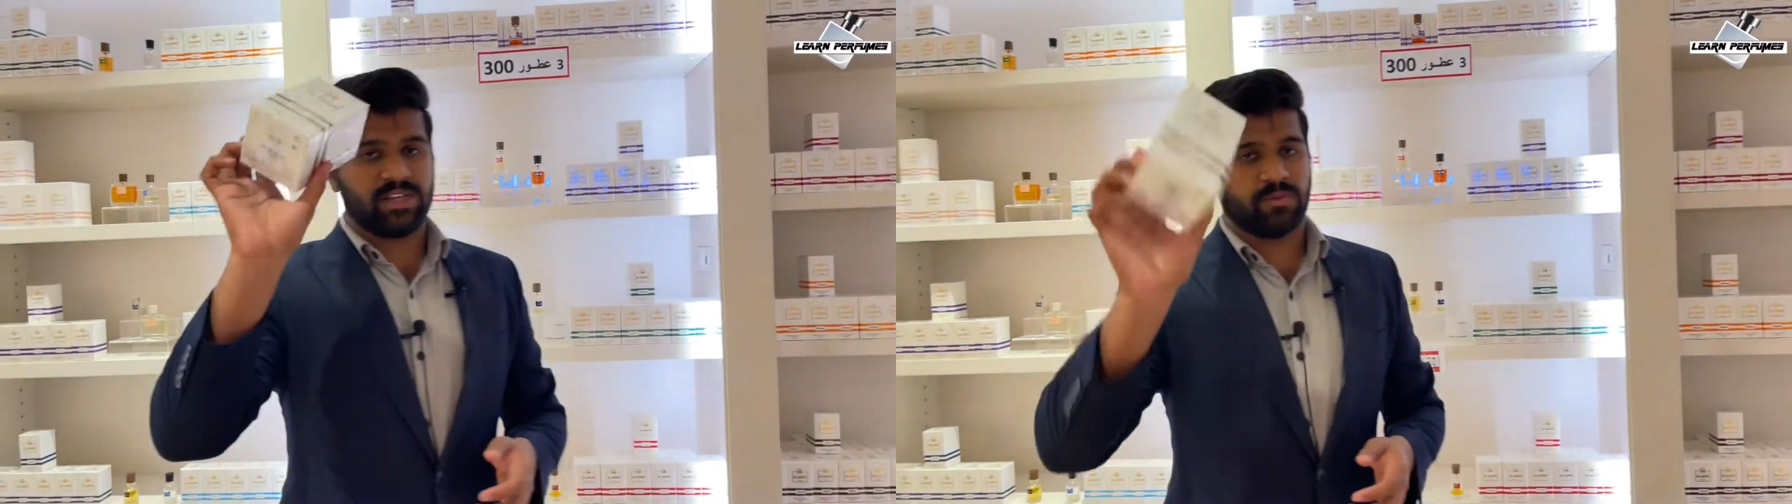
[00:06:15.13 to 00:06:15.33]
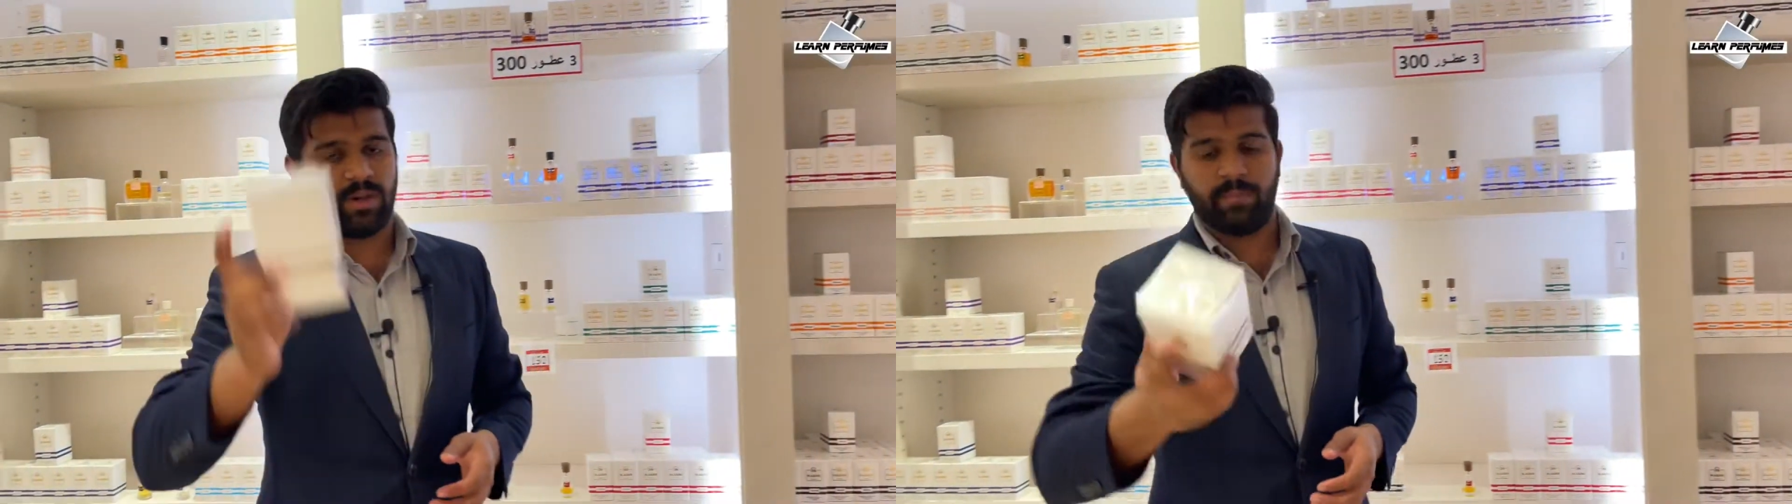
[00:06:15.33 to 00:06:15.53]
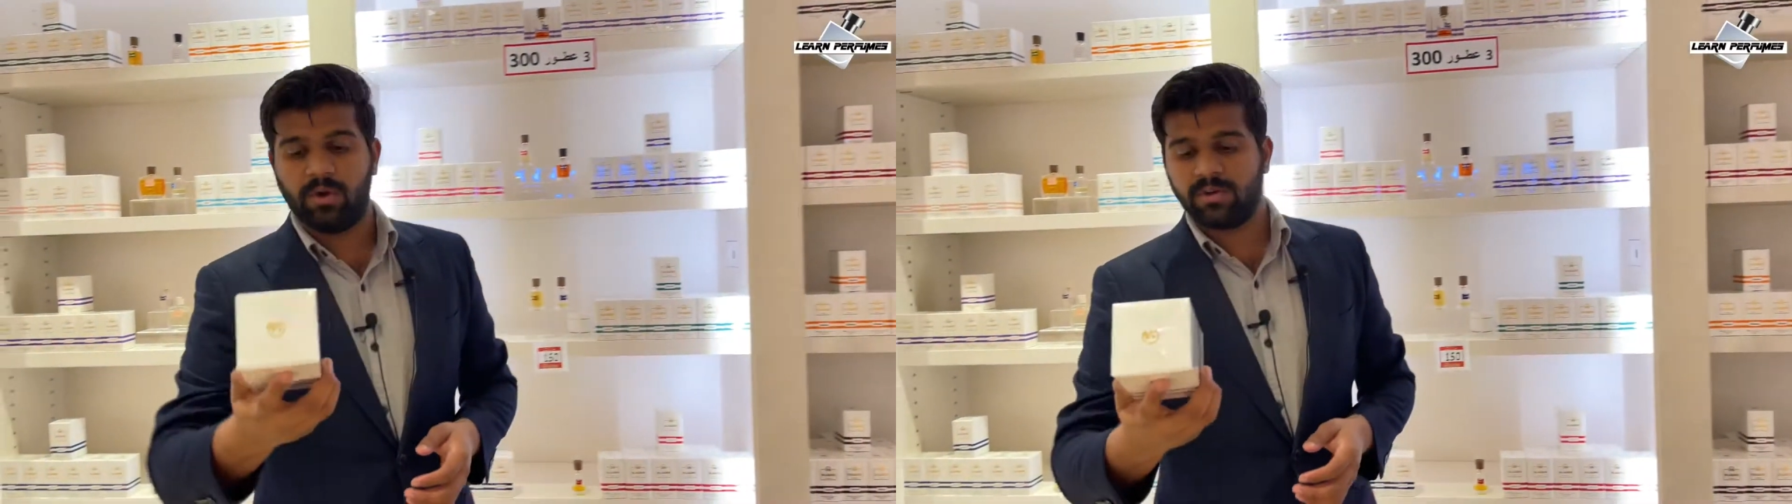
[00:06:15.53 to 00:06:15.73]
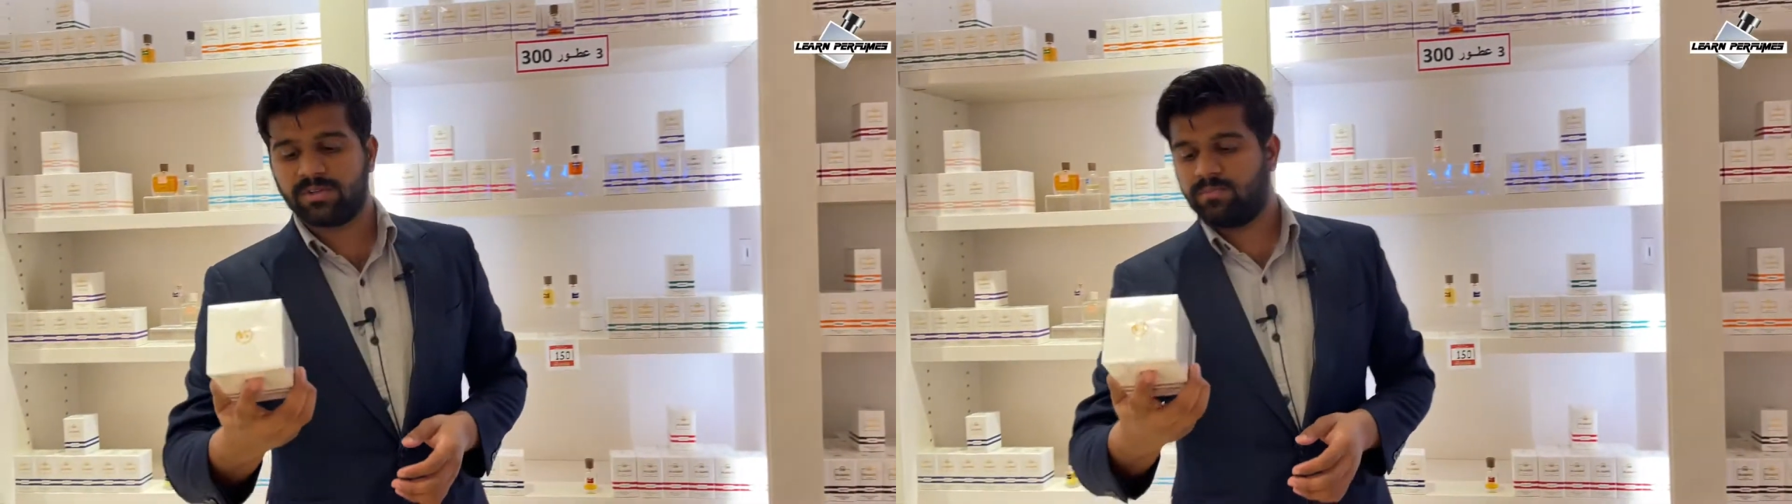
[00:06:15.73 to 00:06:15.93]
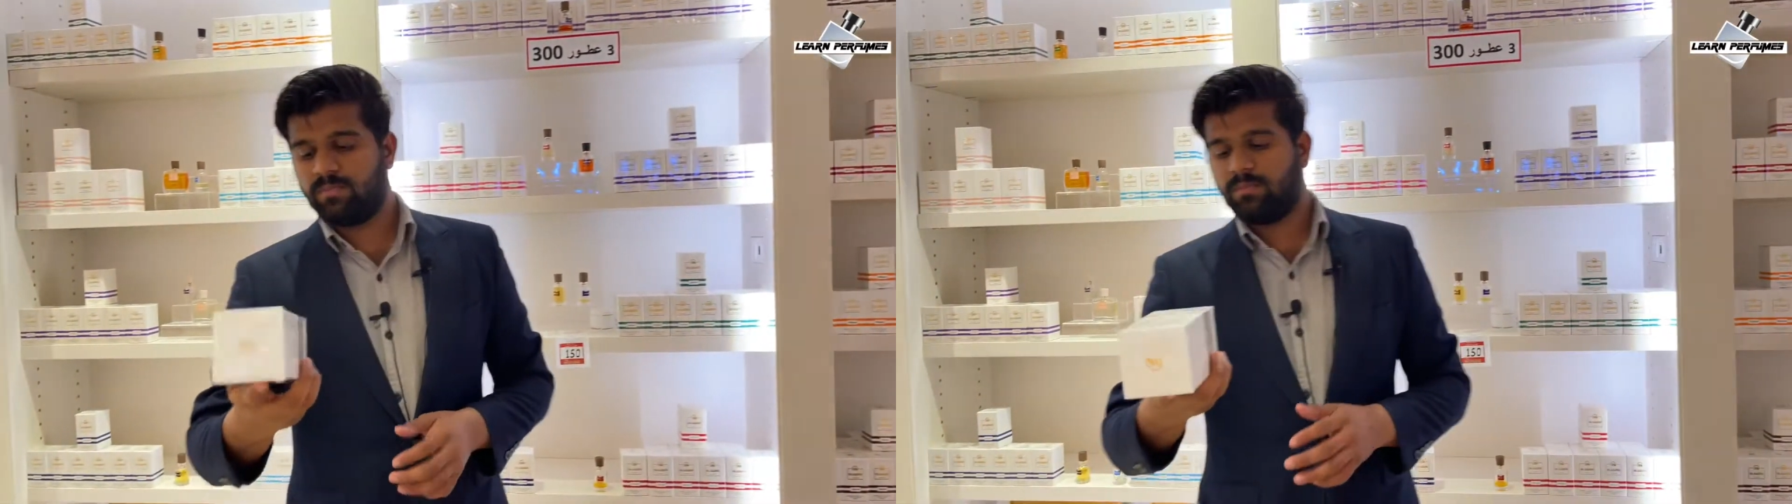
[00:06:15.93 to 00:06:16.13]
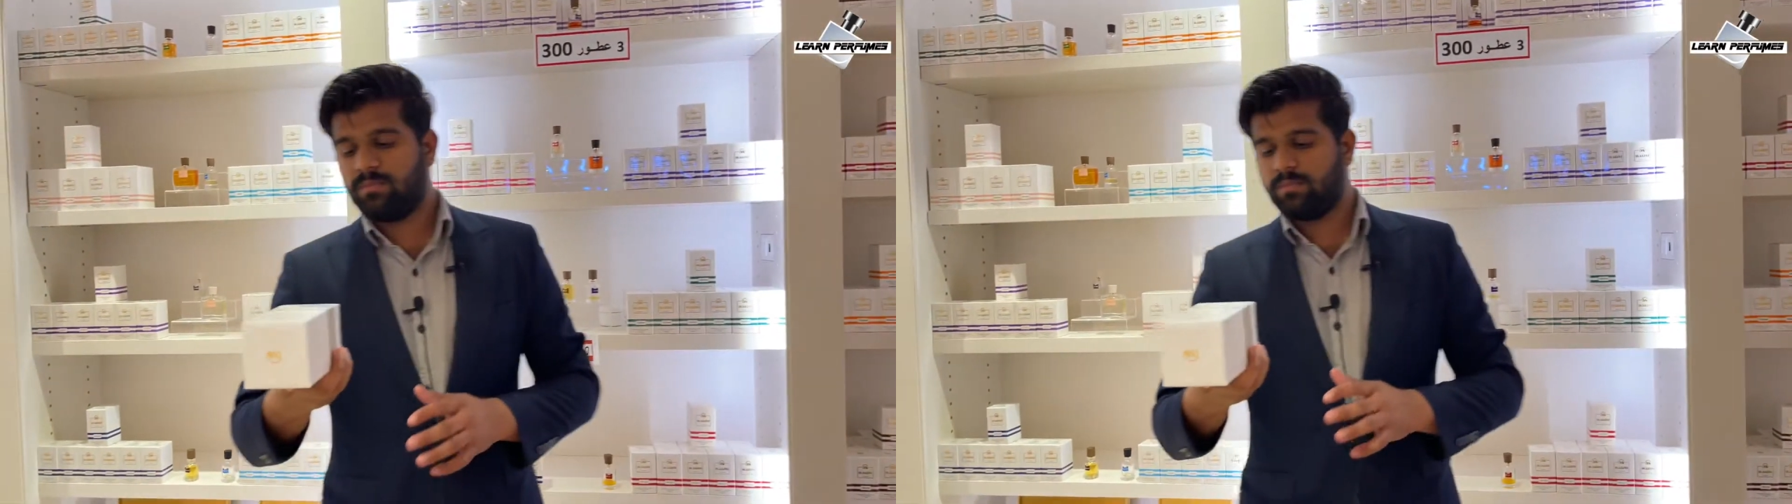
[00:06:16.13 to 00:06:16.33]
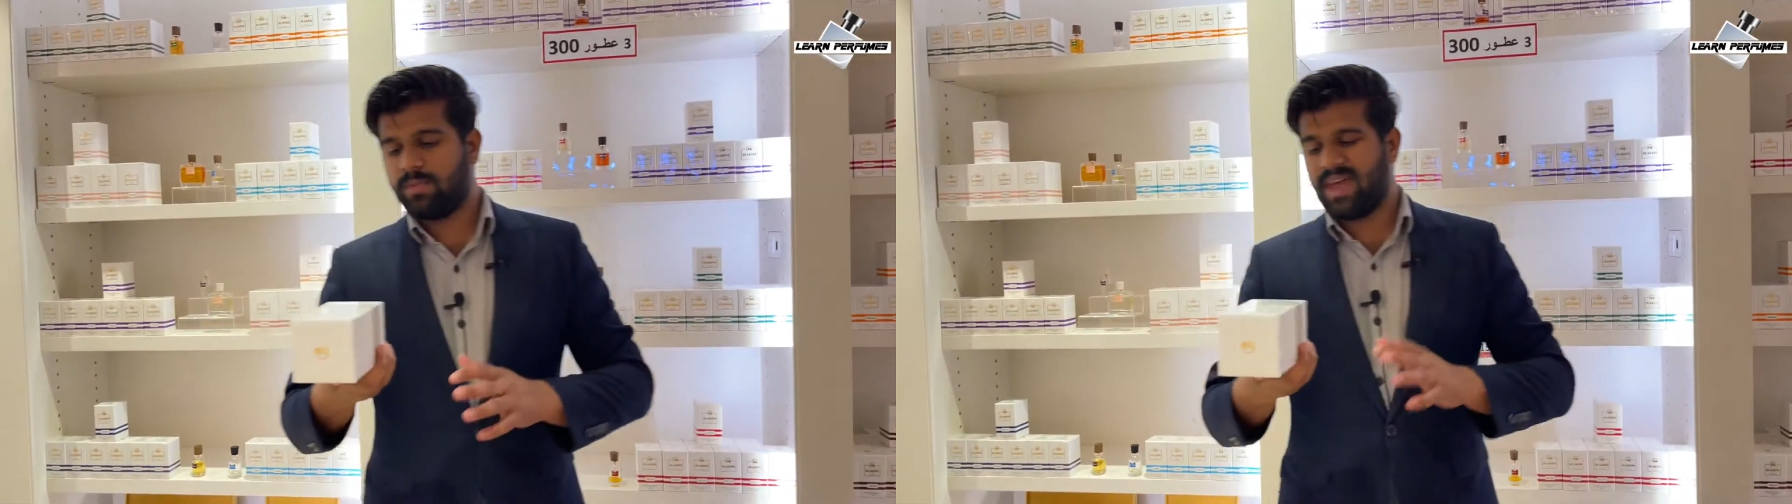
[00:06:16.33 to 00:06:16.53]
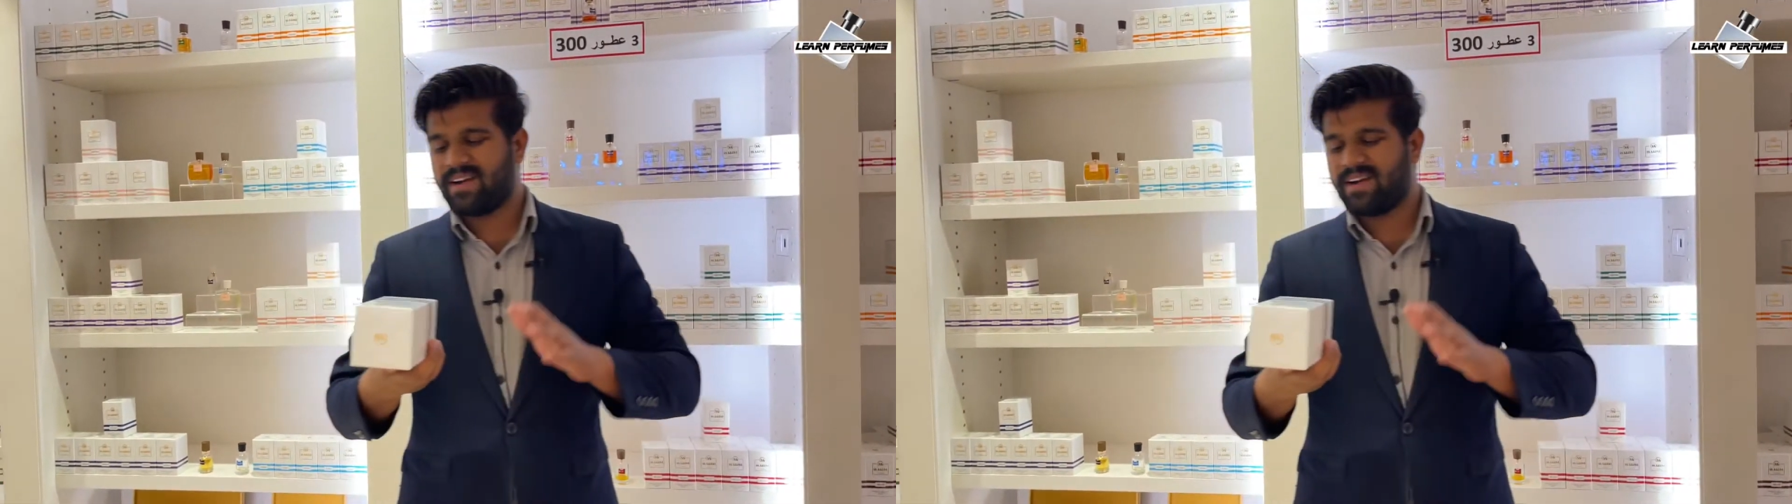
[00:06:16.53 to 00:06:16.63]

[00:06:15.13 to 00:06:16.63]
well, because I